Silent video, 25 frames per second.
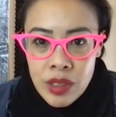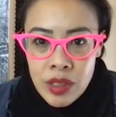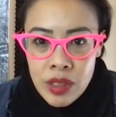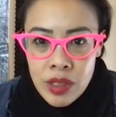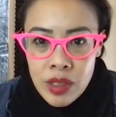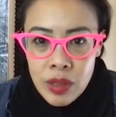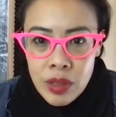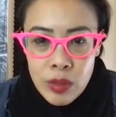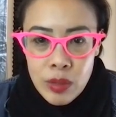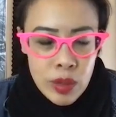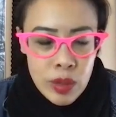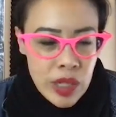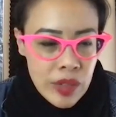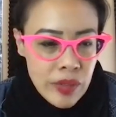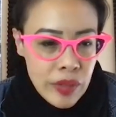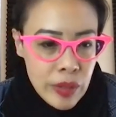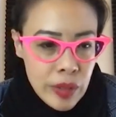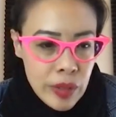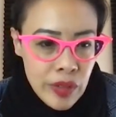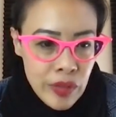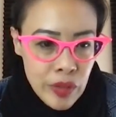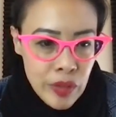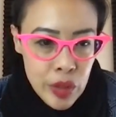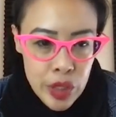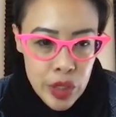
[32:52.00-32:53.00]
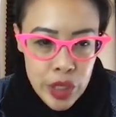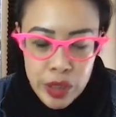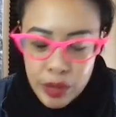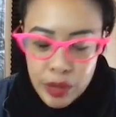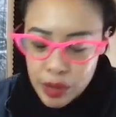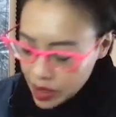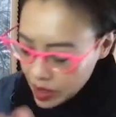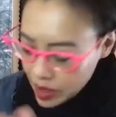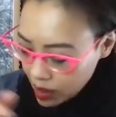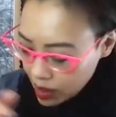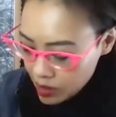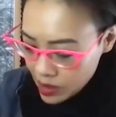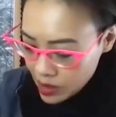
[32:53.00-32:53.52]
So whatever conversion
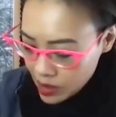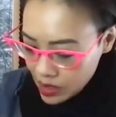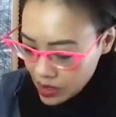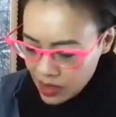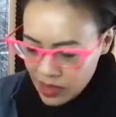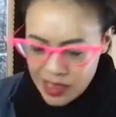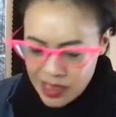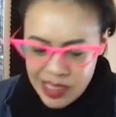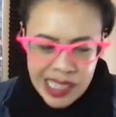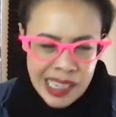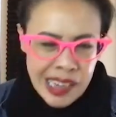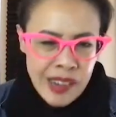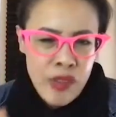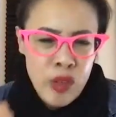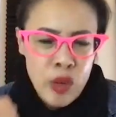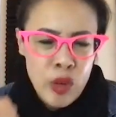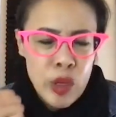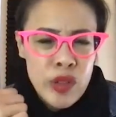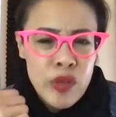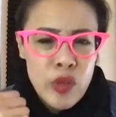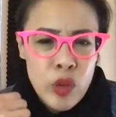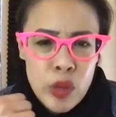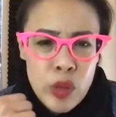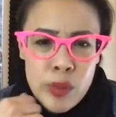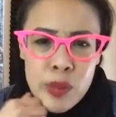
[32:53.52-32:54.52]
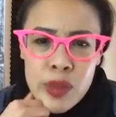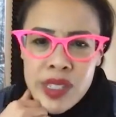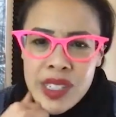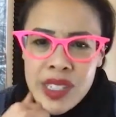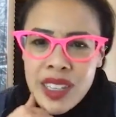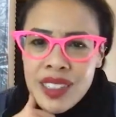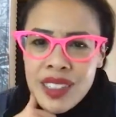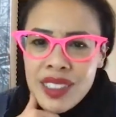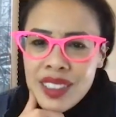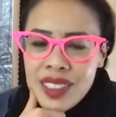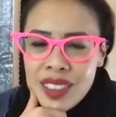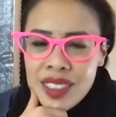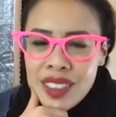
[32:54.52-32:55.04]
rate that is, I think it's like forty-four
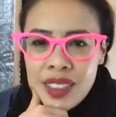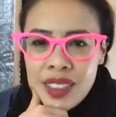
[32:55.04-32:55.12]
percent.